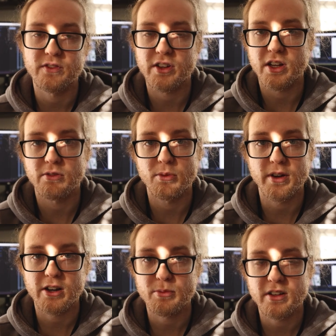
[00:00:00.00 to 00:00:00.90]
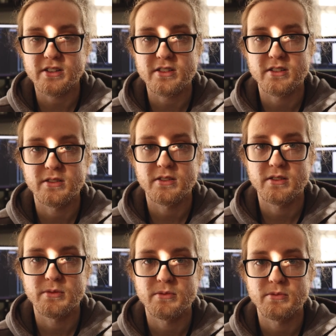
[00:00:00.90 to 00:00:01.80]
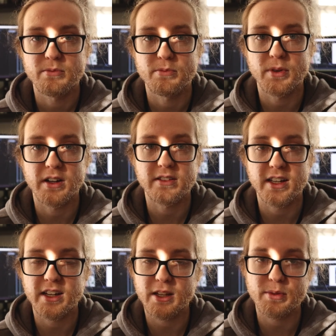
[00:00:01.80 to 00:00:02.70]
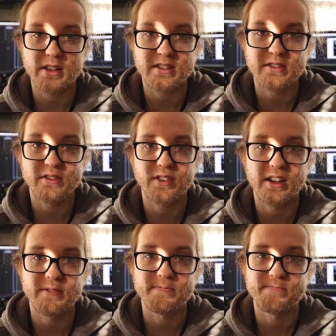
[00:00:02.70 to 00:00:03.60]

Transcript: video won't matter much. But 1080p is still fine.